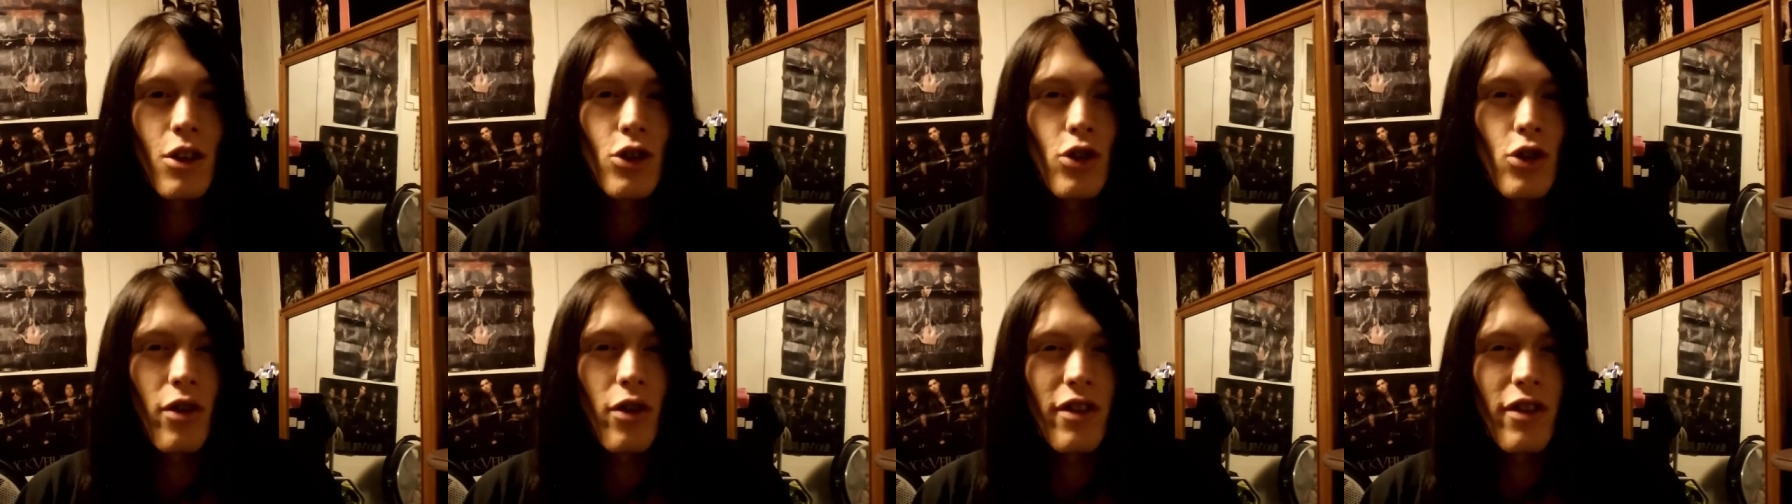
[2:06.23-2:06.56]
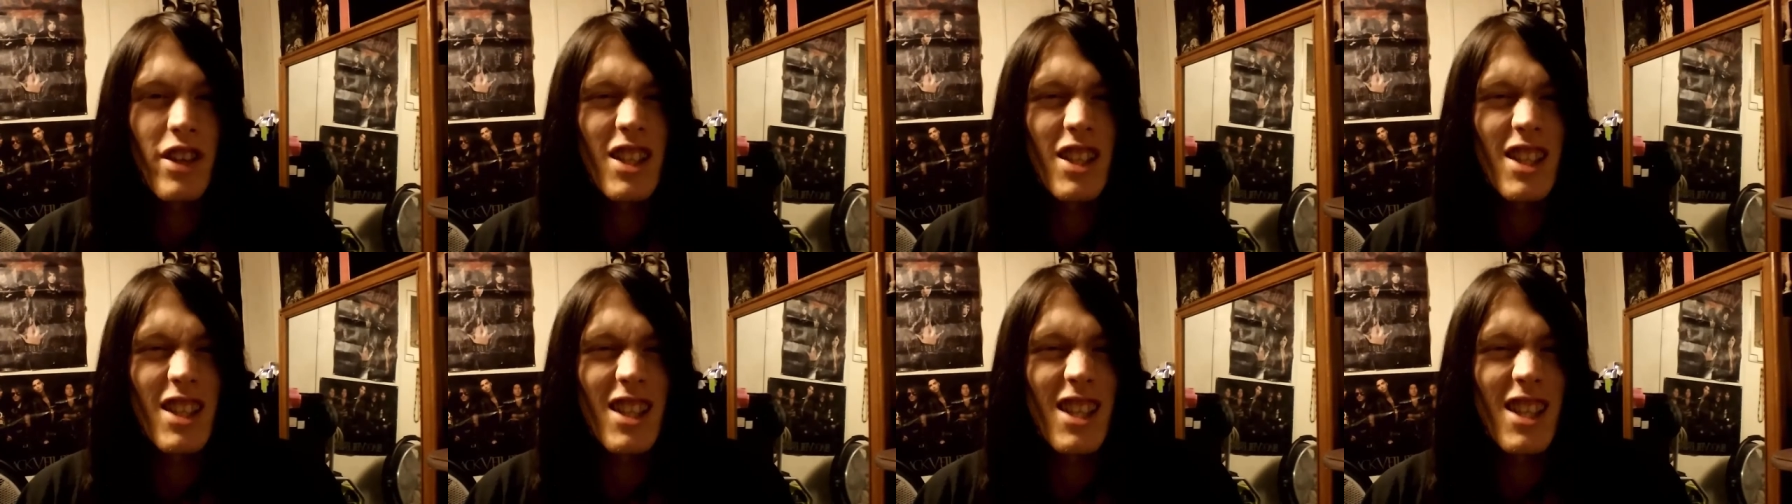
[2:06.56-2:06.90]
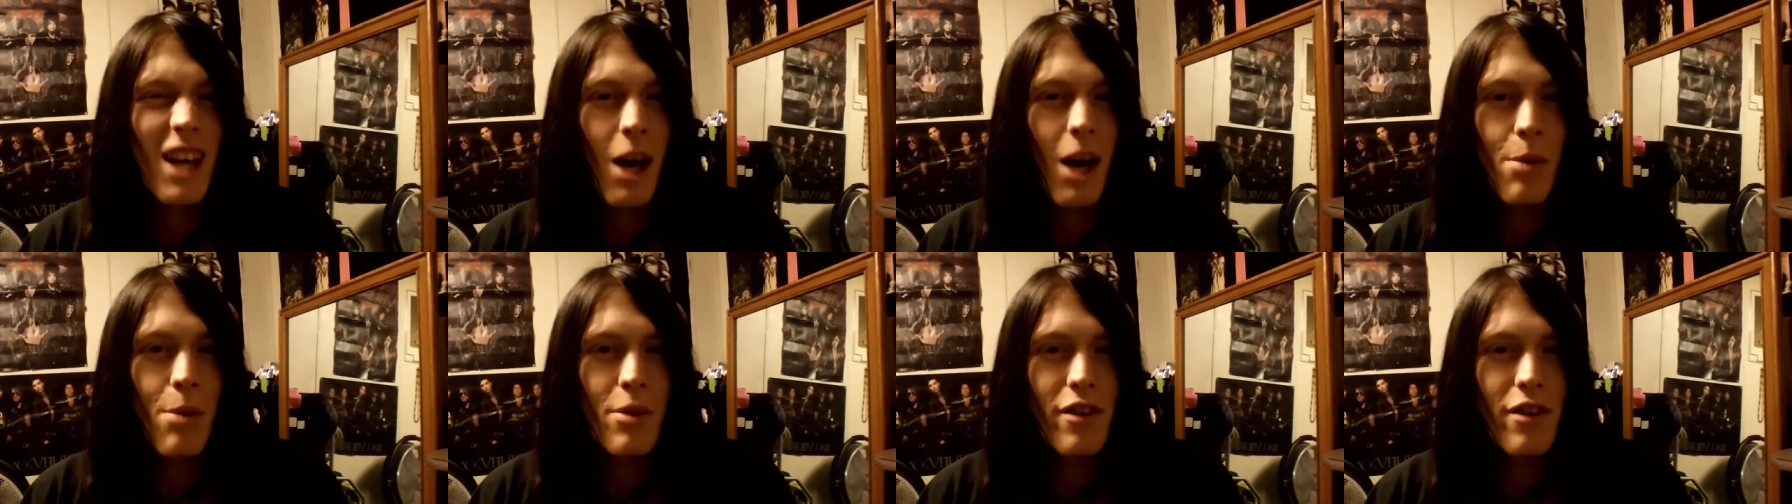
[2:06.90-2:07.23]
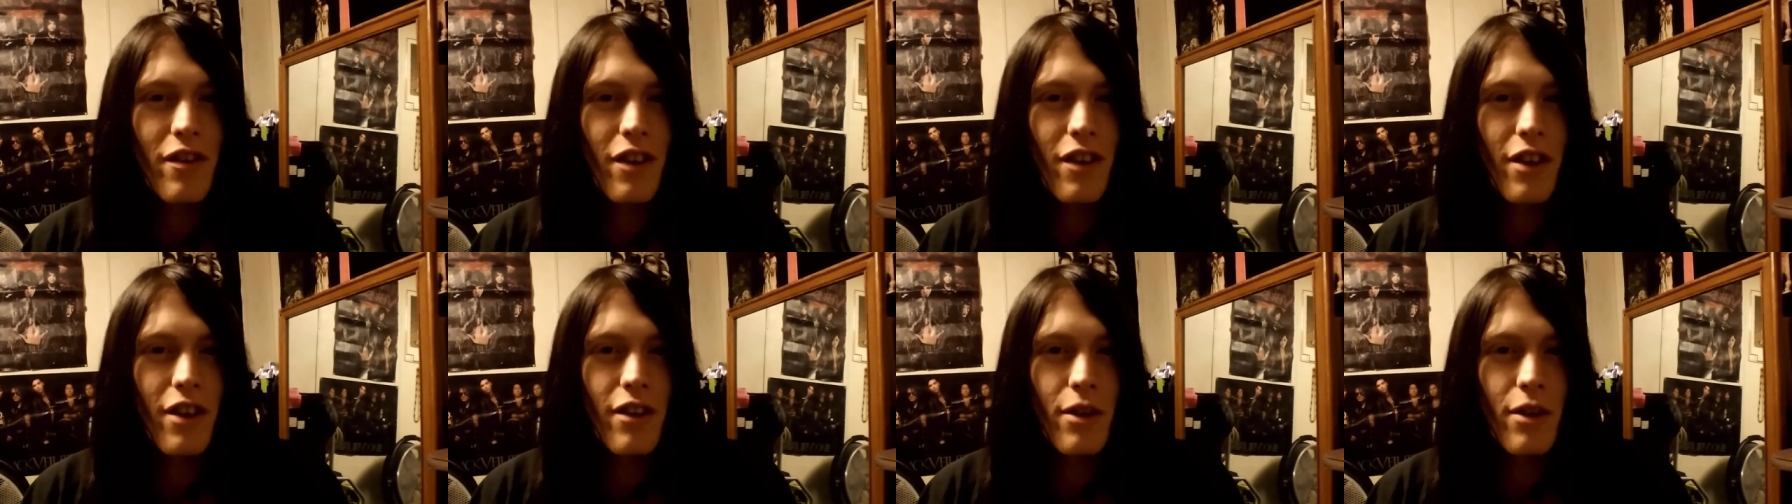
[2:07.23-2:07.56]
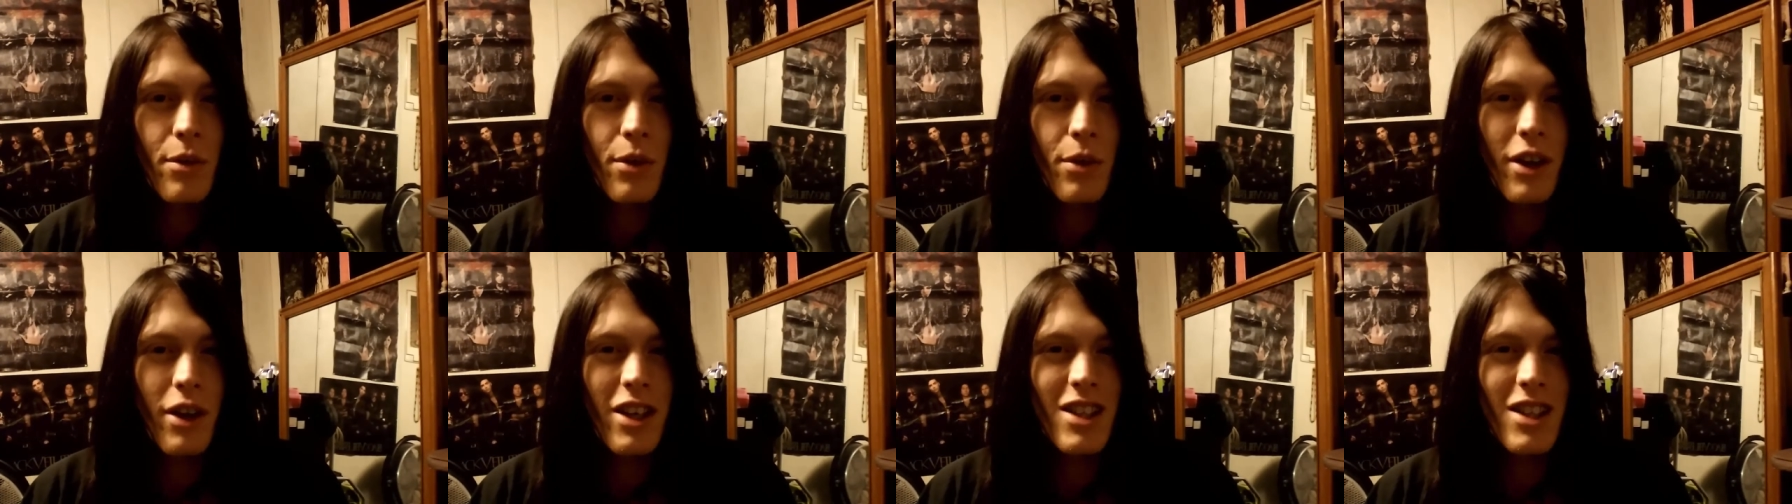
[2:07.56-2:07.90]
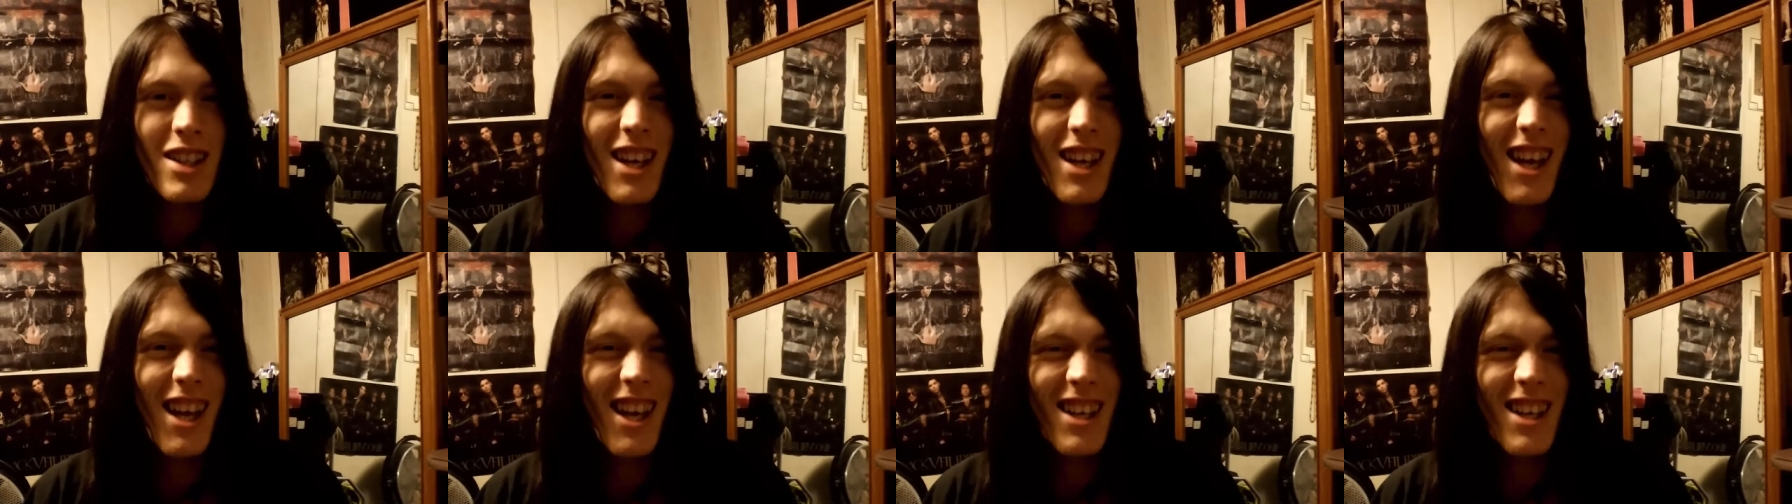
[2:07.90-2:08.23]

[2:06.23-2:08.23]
don't forget to comment, favorite, rate,